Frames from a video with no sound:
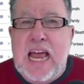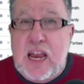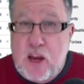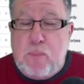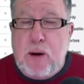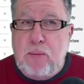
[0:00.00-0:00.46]

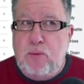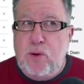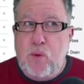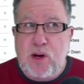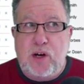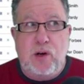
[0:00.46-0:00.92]
And you
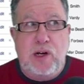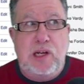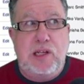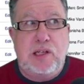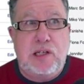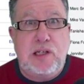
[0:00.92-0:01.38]
probably wonder,
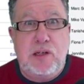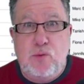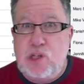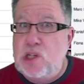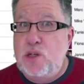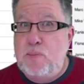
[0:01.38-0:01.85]

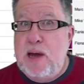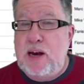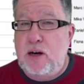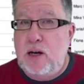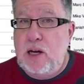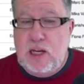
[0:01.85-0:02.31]
which is better?